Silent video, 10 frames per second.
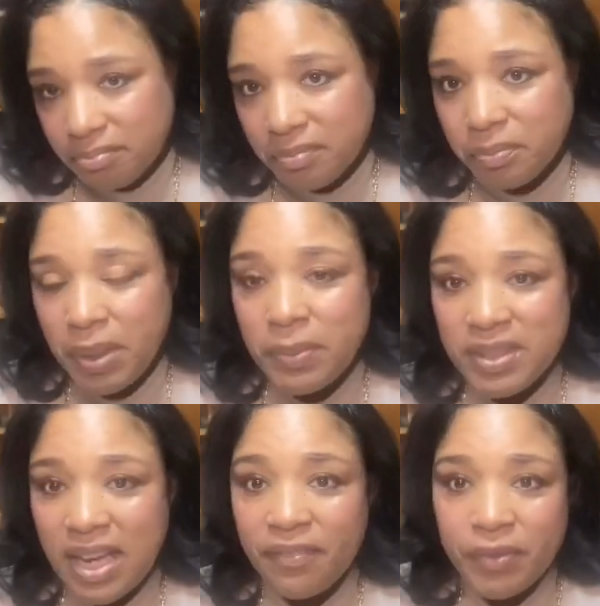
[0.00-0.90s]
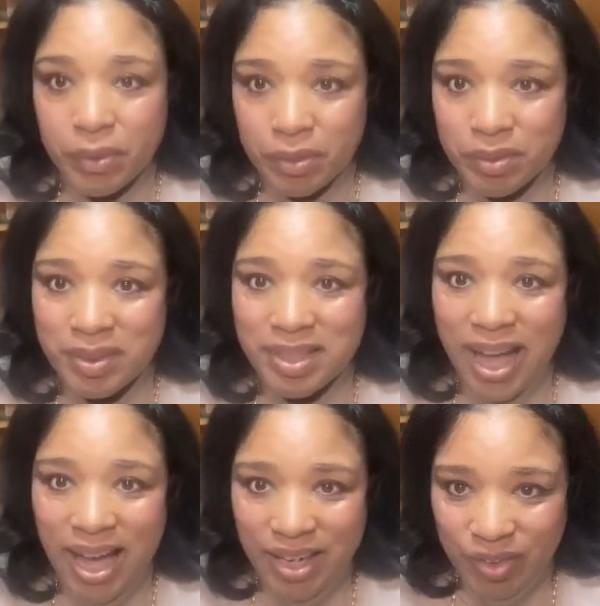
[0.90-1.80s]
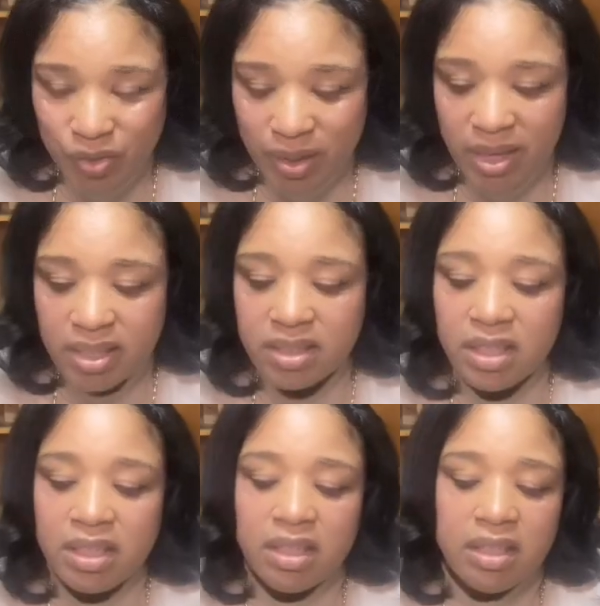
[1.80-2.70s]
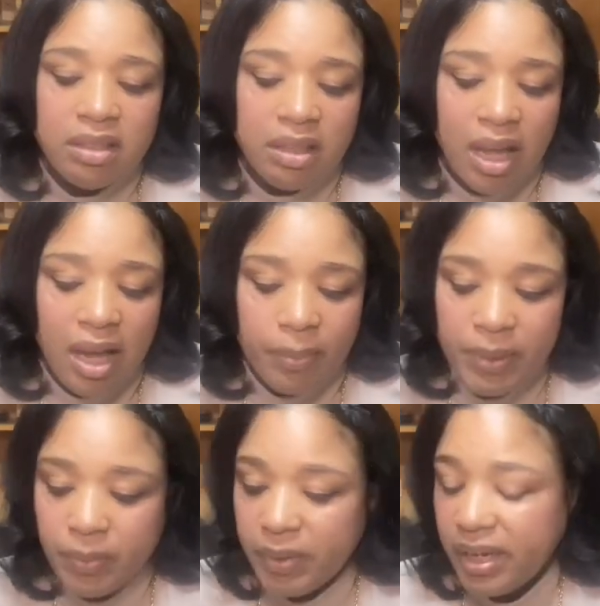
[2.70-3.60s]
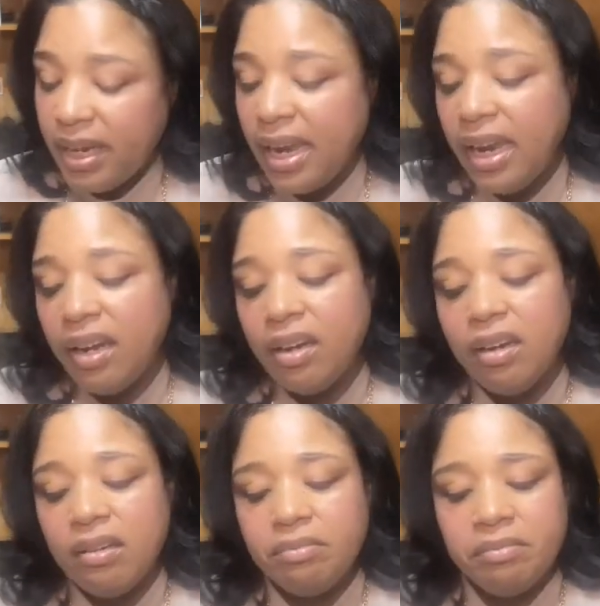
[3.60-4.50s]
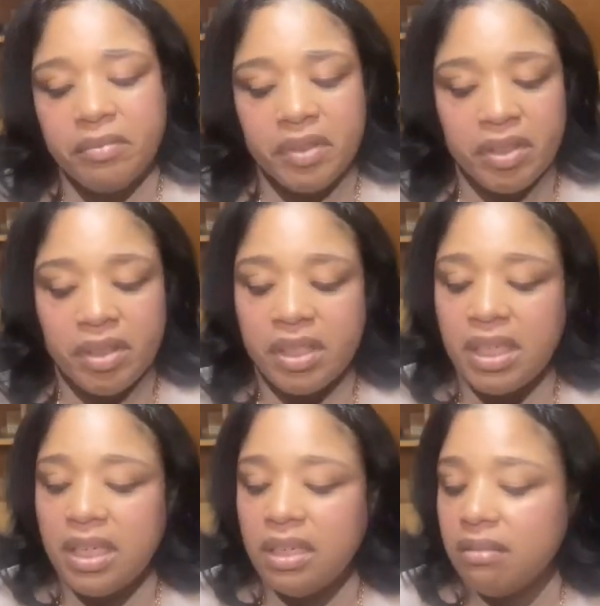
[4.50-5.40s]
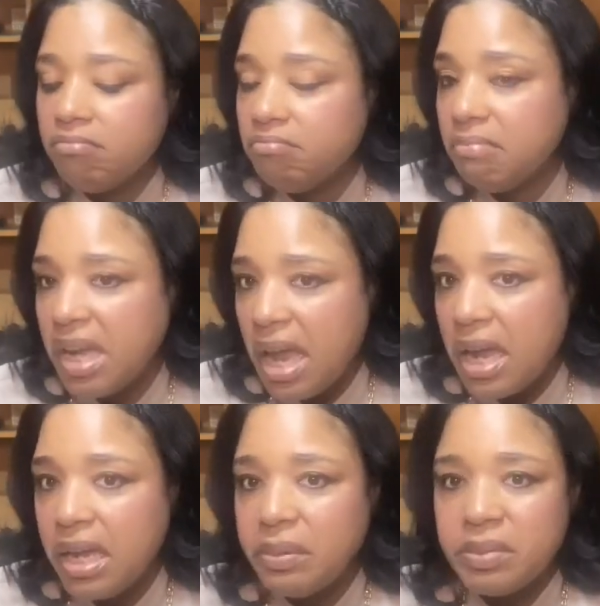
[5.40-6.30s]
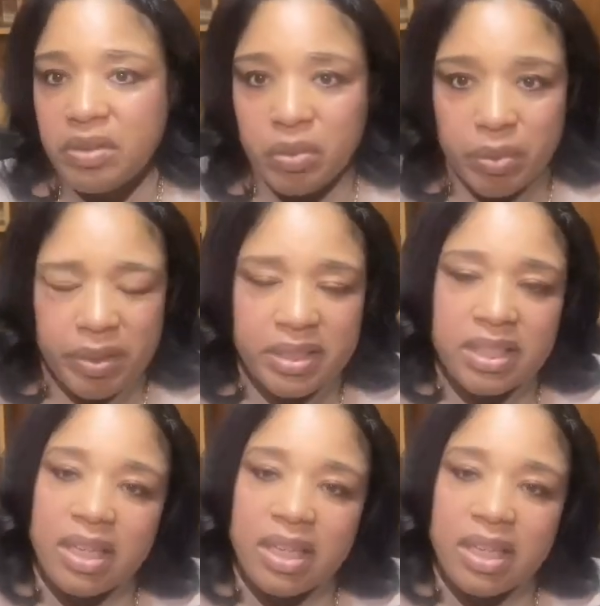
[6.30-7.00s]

People say foods, how they dress, how people wear their hair, cooking, games, stories.